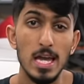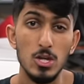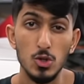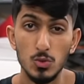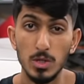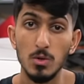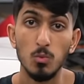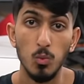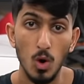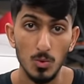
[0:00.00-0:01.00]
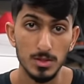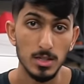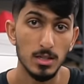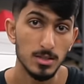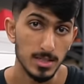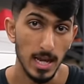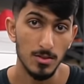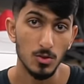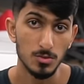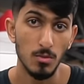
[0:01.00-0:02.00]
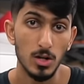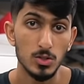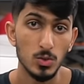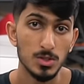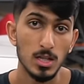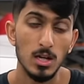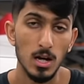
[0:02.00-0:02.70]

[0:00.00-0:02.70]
it usually won't scan those modules.